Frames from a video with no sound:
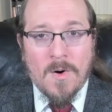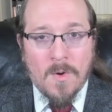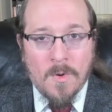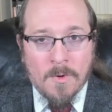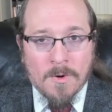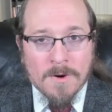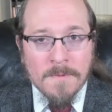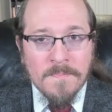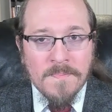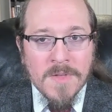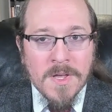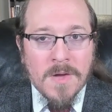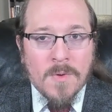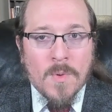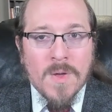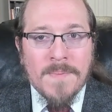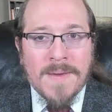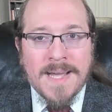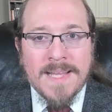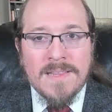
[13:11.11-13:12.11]
Or
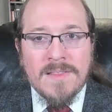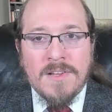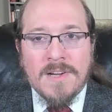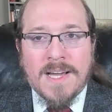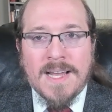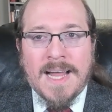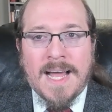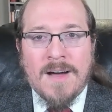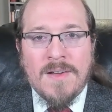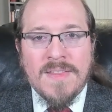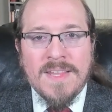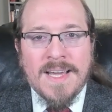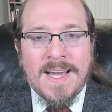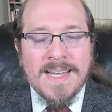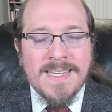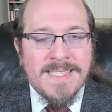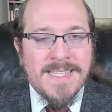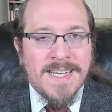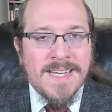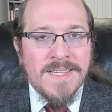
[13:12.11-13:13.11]
we might look at how the
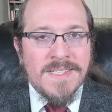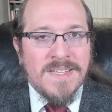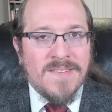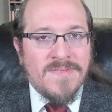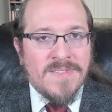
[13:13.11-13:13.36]
ideas